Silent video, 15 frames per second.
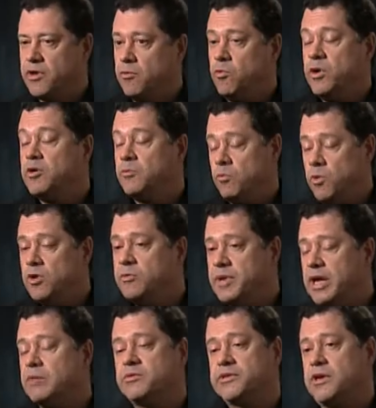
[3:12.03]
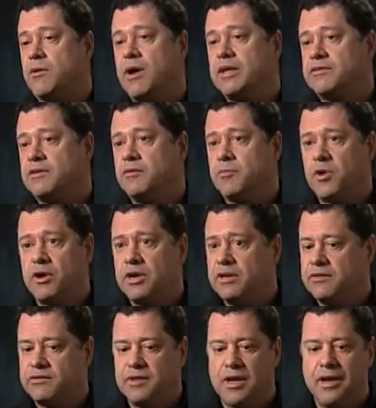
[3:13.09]
we'll be able to go out to the market
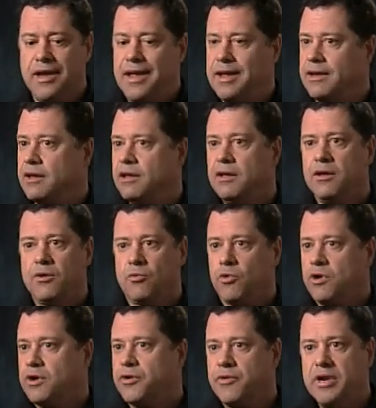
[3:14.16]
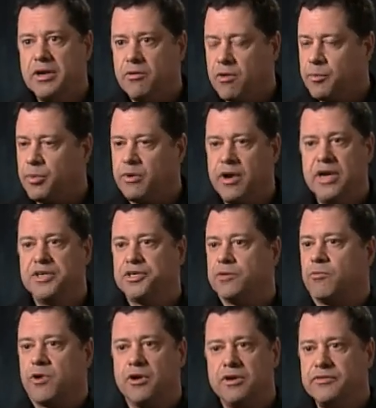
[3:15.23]
and say, hey, we're a green corporation,
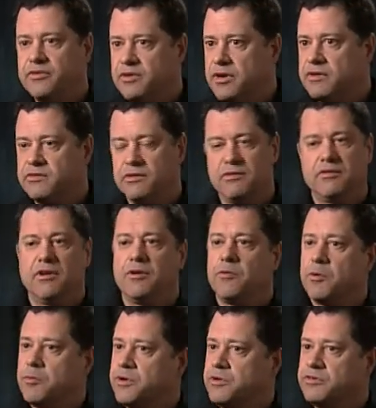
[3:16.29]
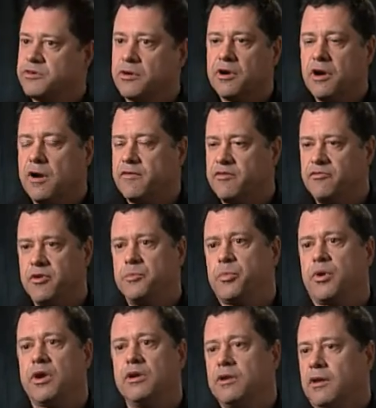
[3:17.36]
we're good citizens. We reduced our carbon
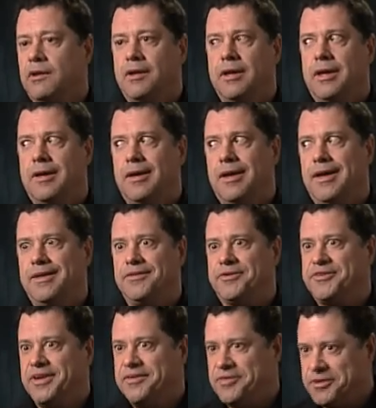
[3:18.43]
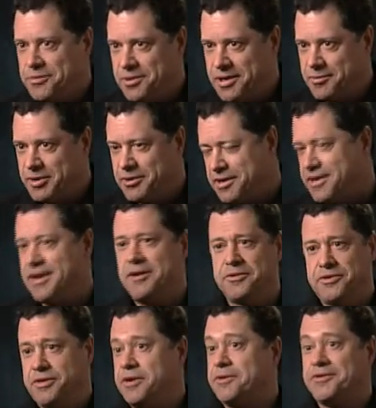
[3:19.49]
footprint, and they're saving $20 million
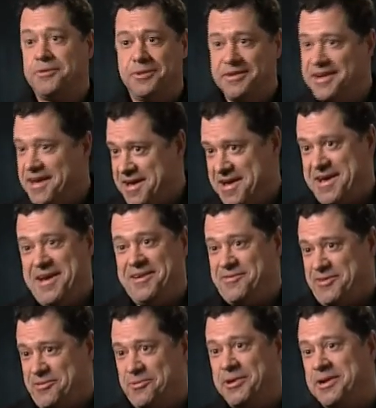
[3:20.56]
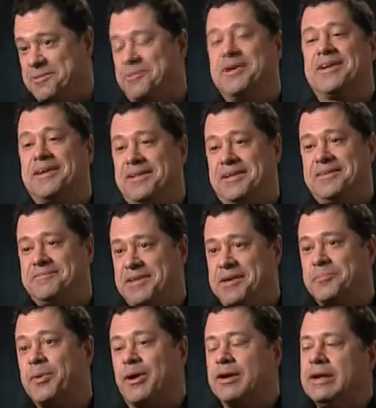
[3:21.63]
a year. So it's kind of a win-win. I love
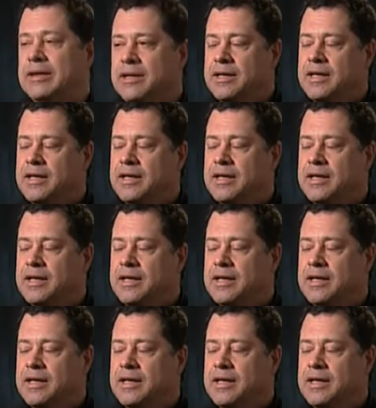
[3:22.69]
that part.